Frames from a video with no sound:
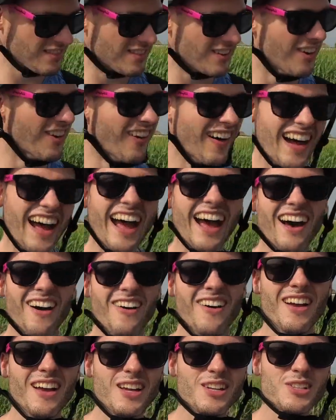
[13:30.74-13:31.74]
Wow,
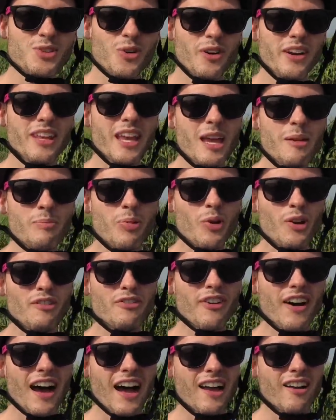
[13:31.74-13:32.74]

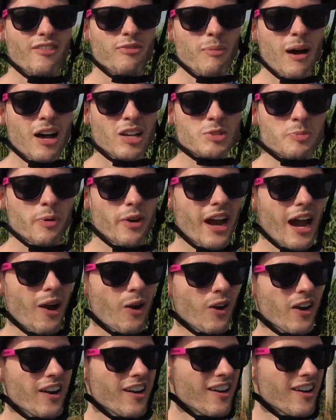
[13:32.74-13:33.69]
28.5 miles per hour.